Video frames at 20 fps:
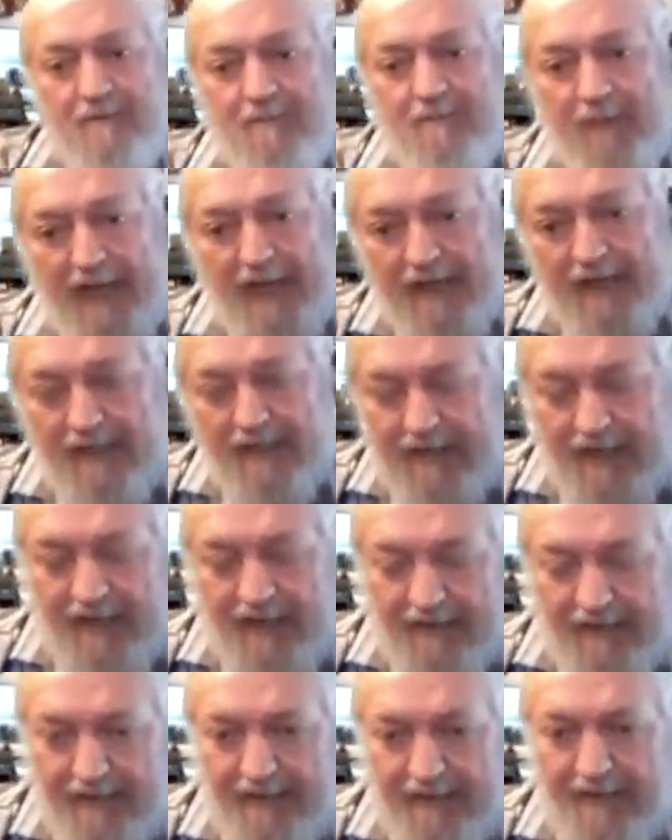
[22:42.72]
back.
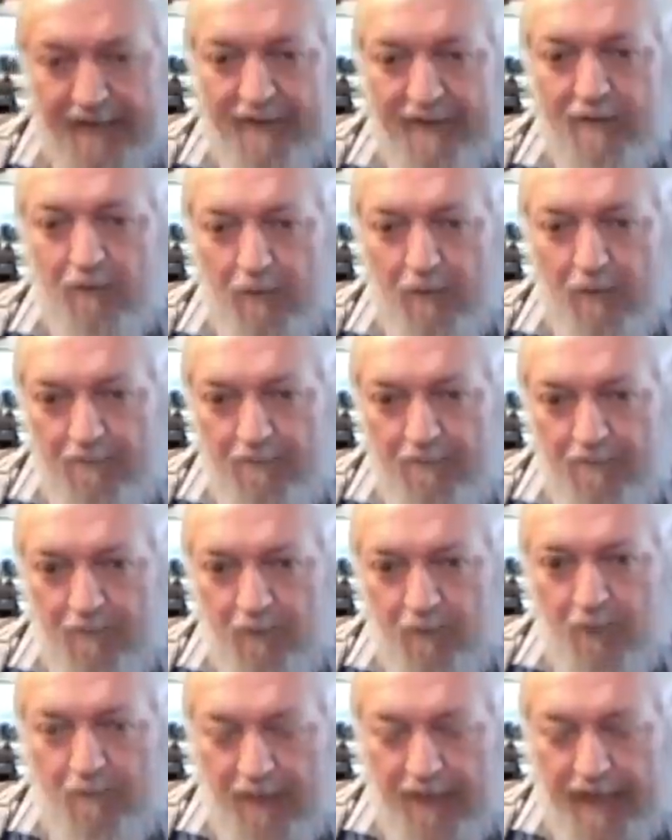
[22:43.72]
And the
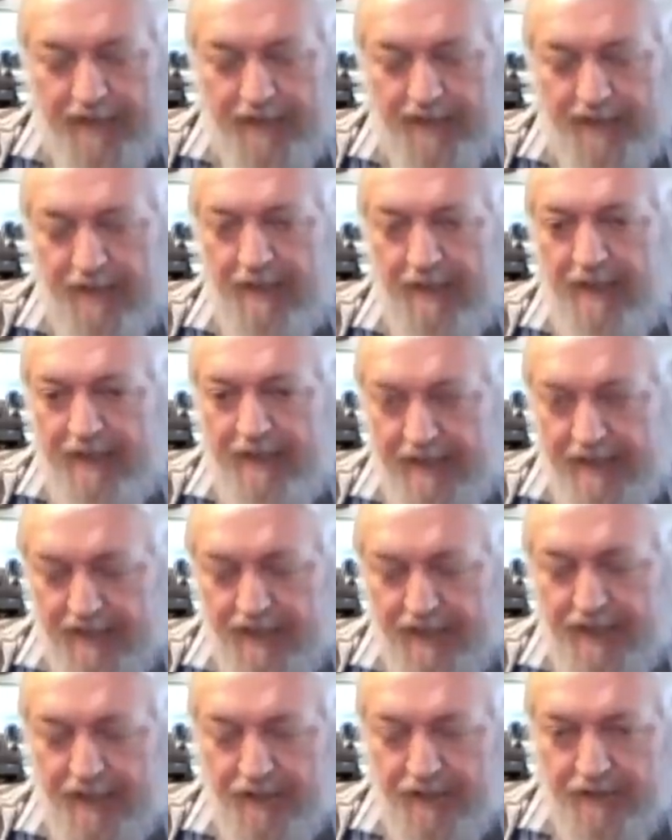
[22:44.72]
whiplash is
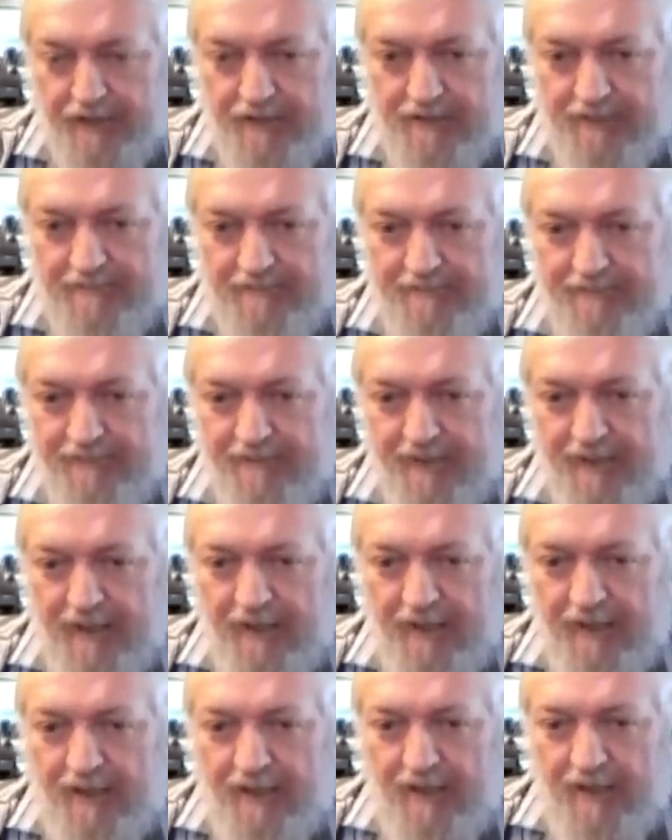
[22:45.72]
dangerous.
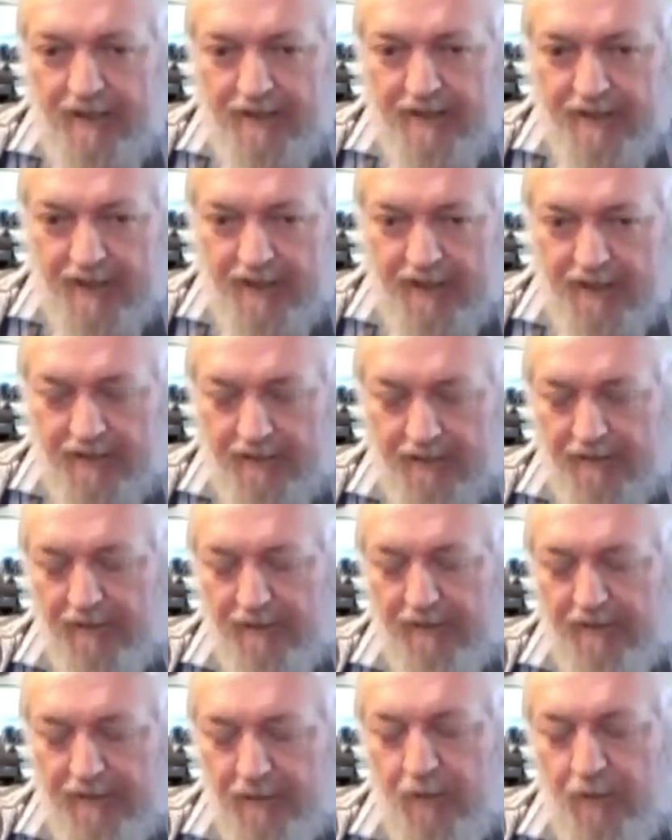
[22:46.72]
So
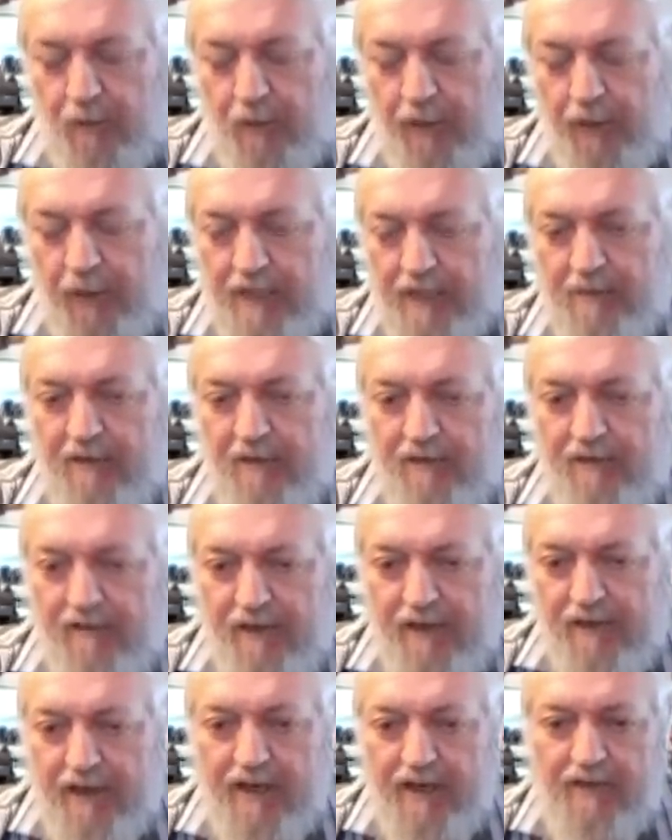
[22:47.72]
we have to be
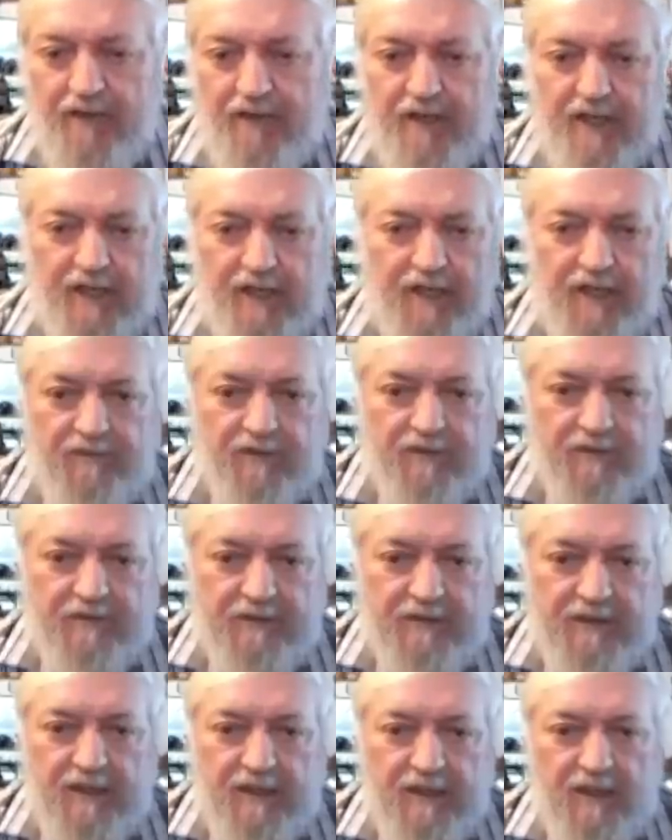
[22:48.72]
very, very careful.
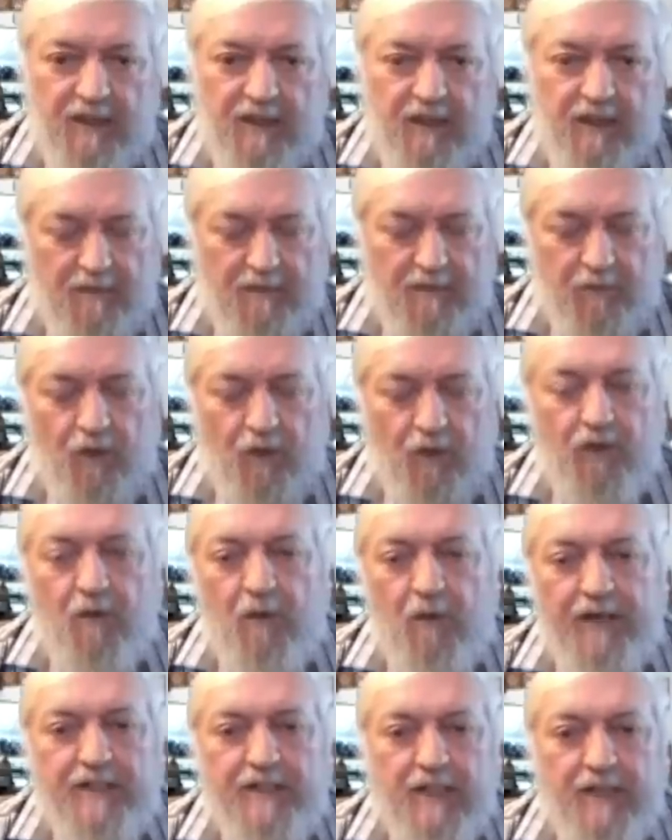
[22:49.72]
And more than
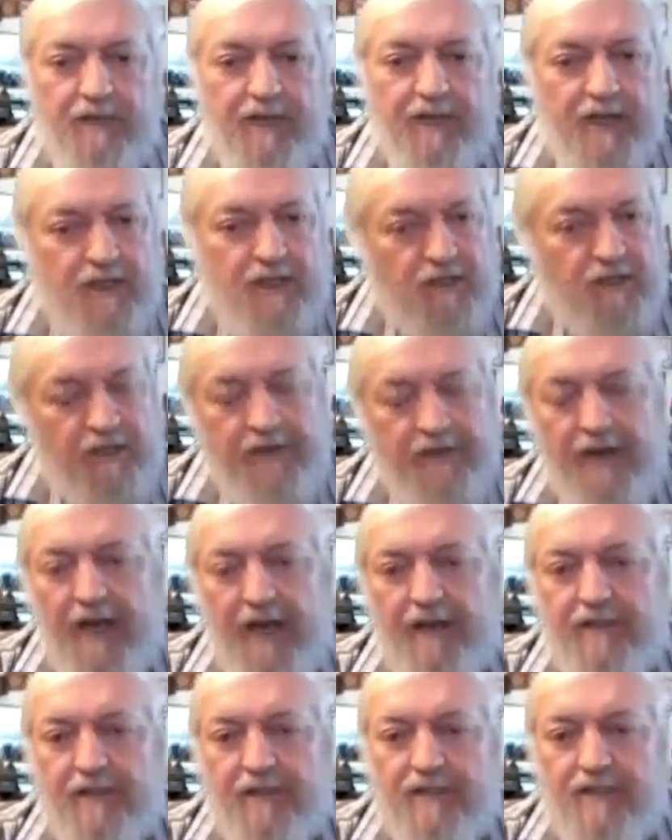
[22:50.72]
once, I've had to turn
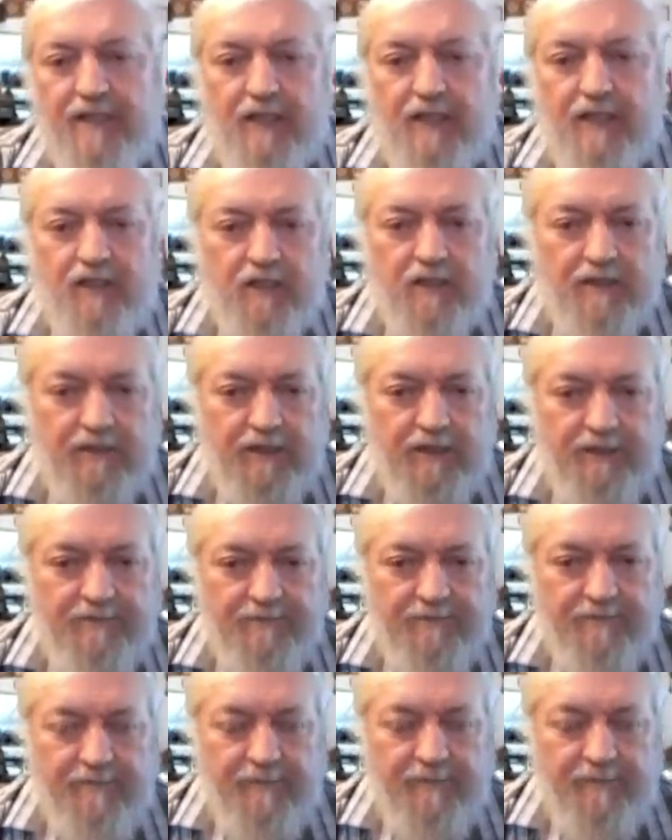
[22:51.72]
around and seek shelter.
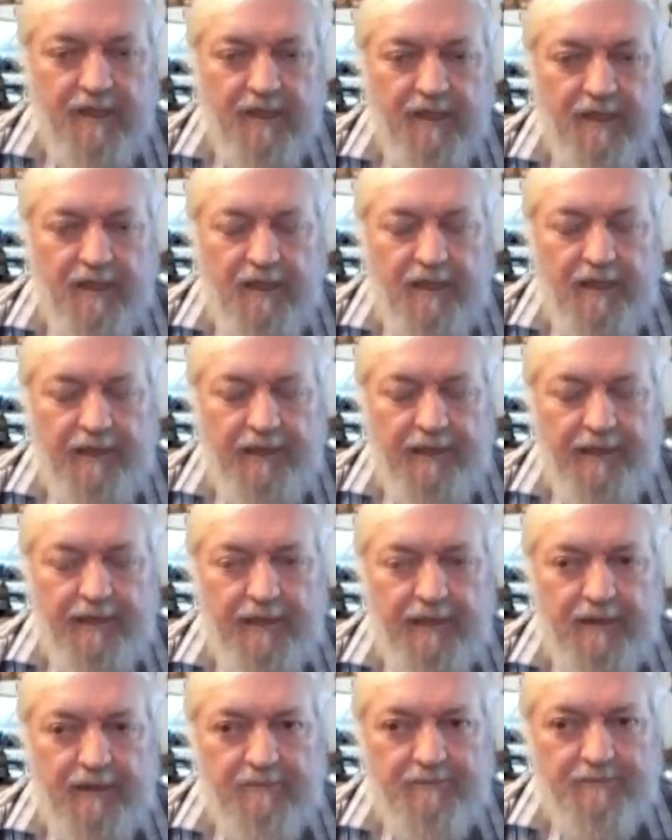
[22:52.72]

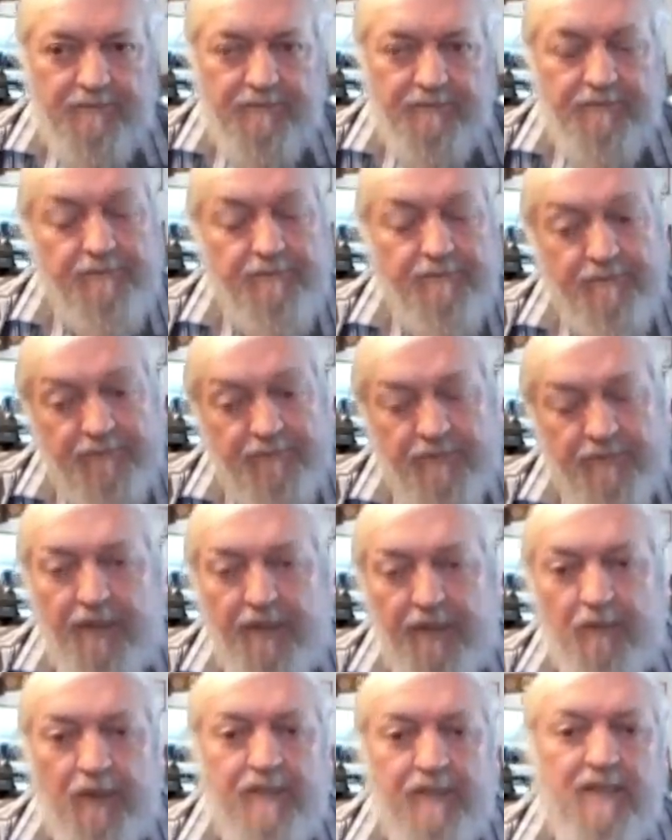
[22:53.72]
And
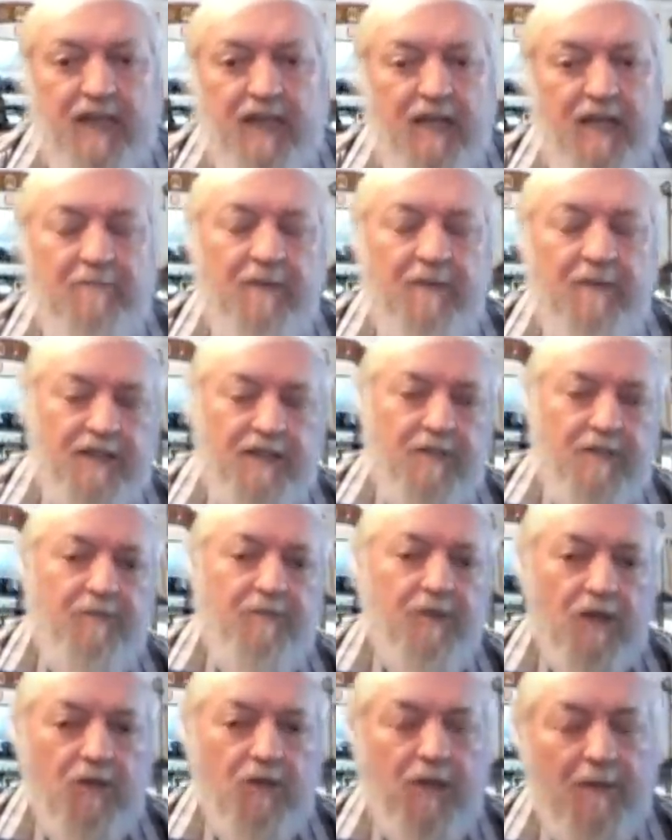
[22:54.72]
at one time, my ship
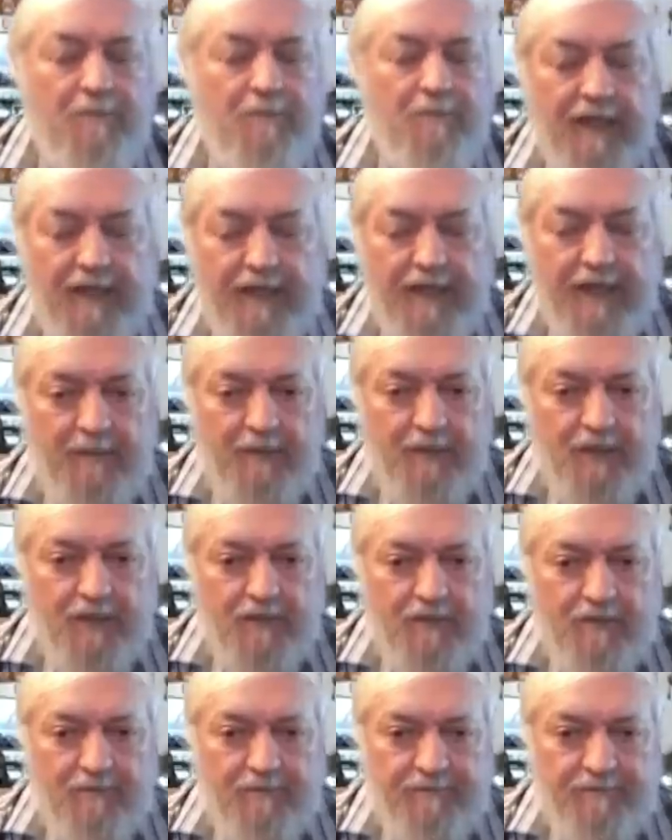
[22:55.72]
got quite badly damaged,